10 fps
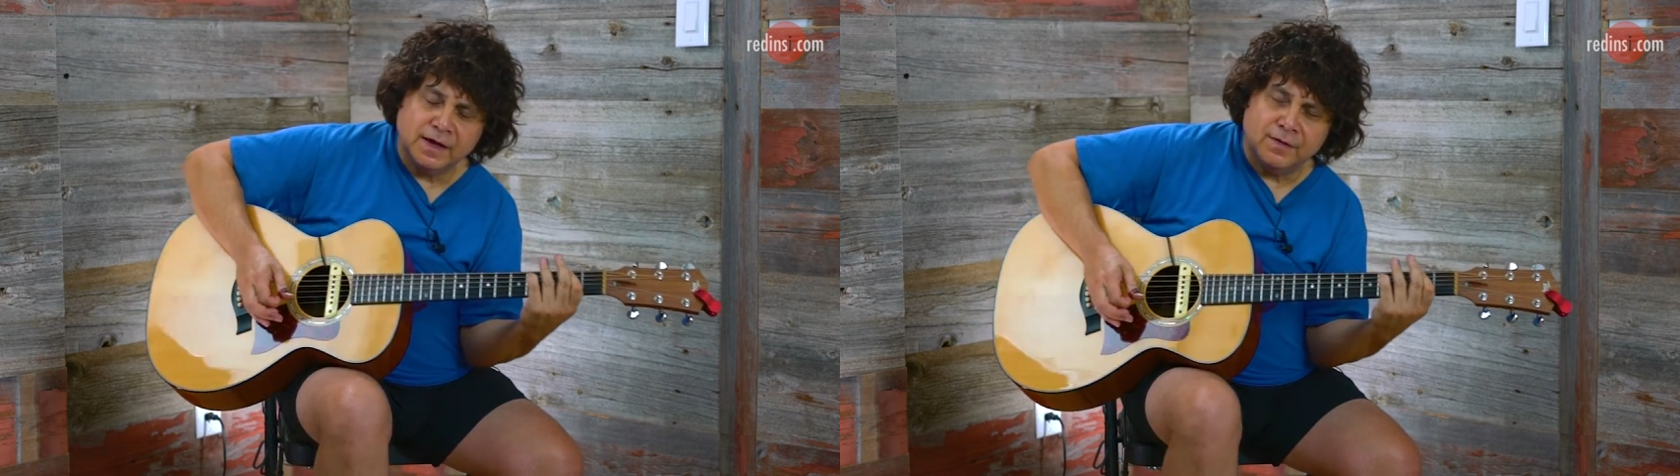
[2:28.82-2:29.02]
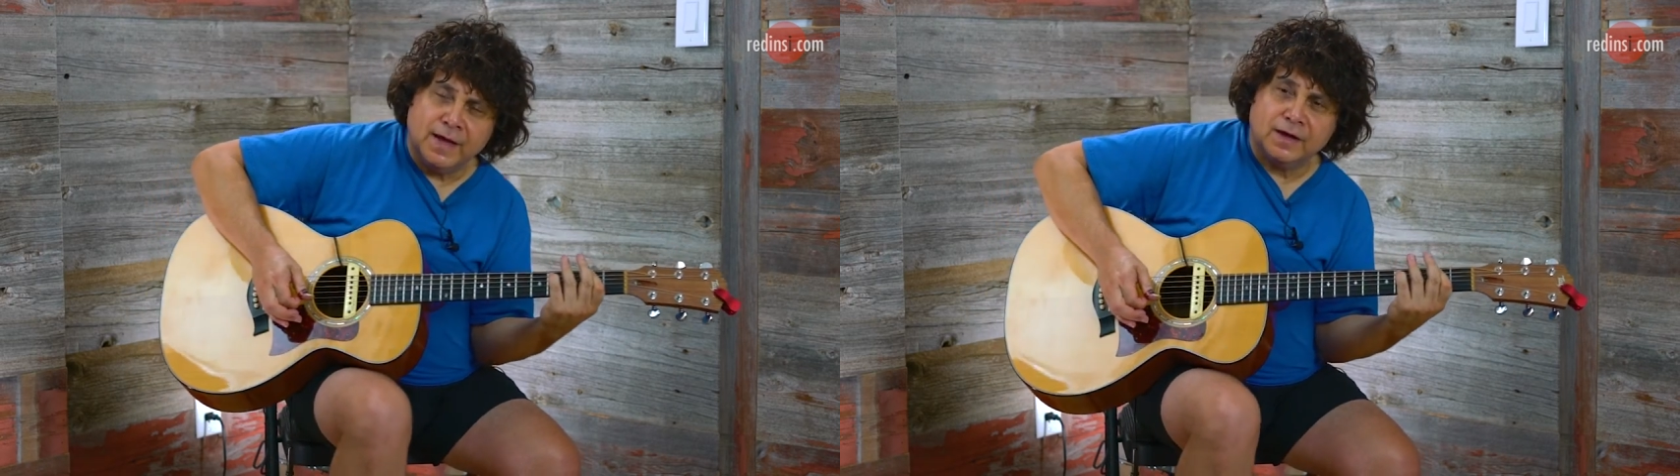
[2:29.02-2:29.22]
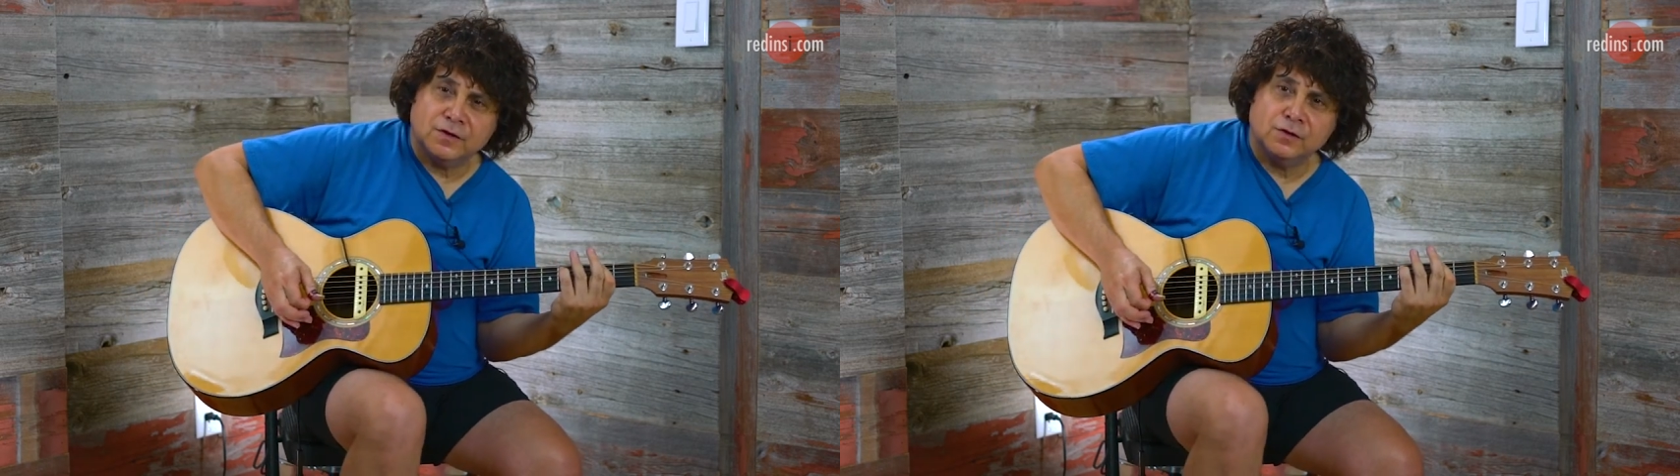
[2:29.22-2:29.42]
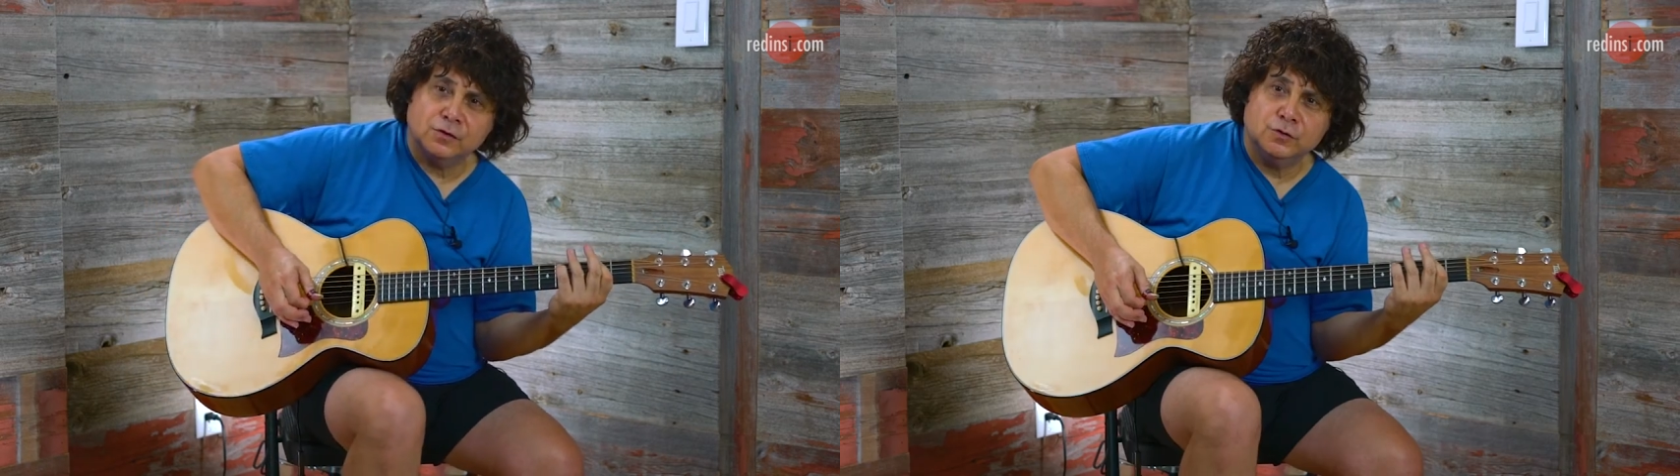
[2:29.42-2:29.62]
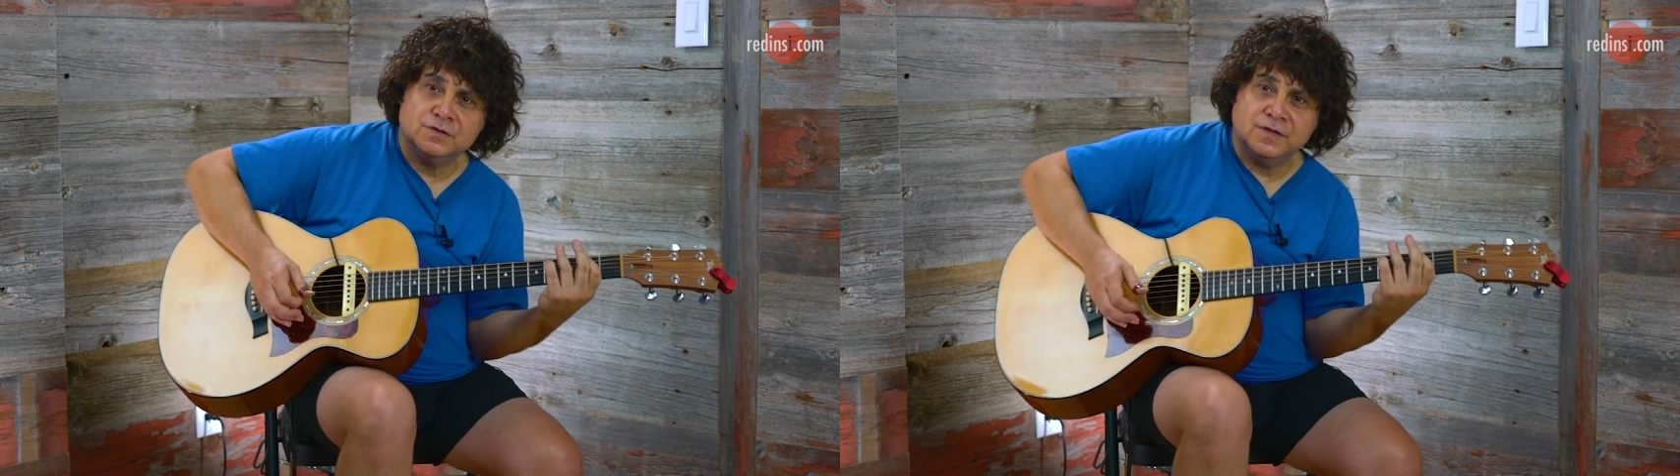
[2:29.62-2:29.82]
And that
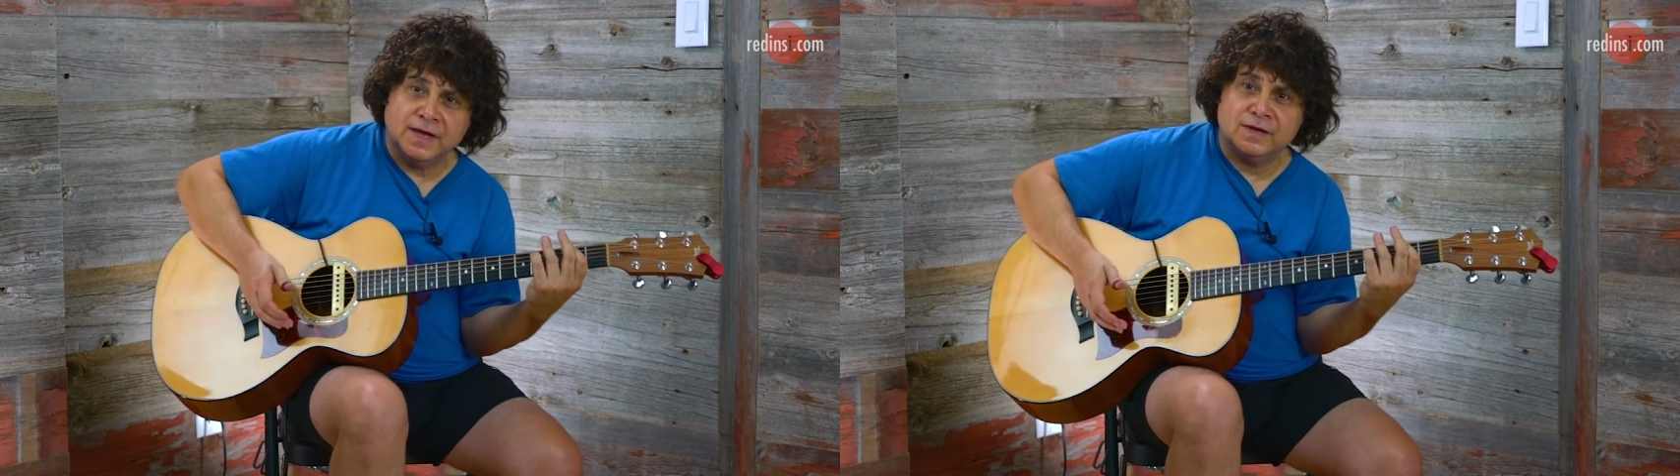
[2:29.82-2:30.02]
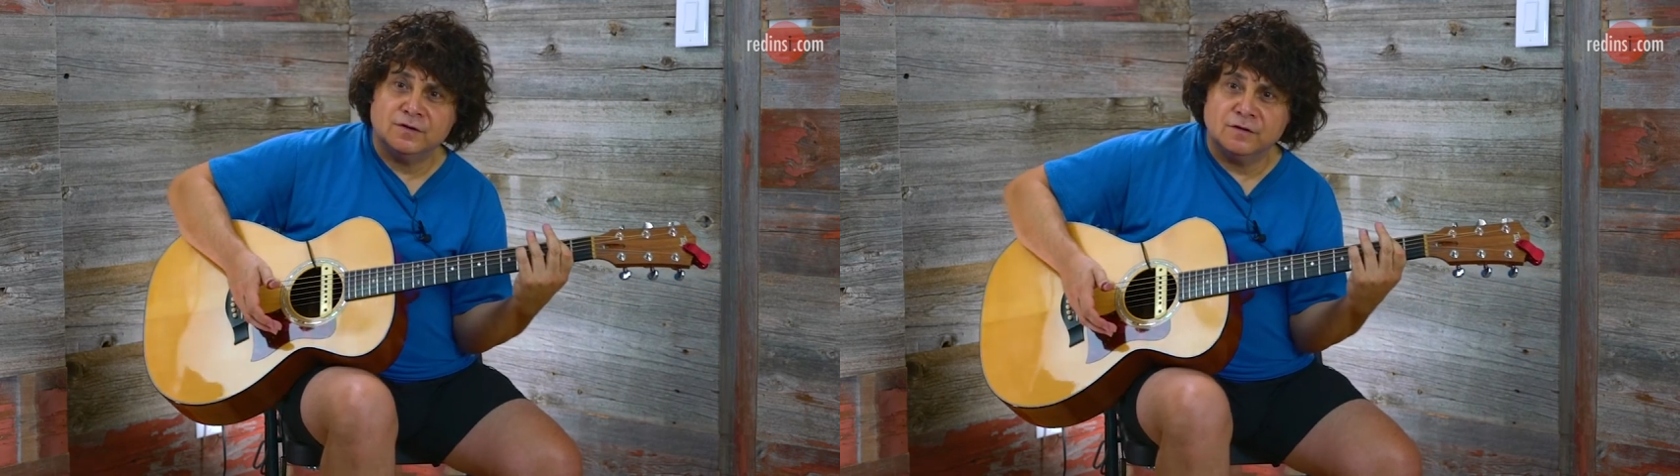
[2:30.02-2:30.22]
concludes the end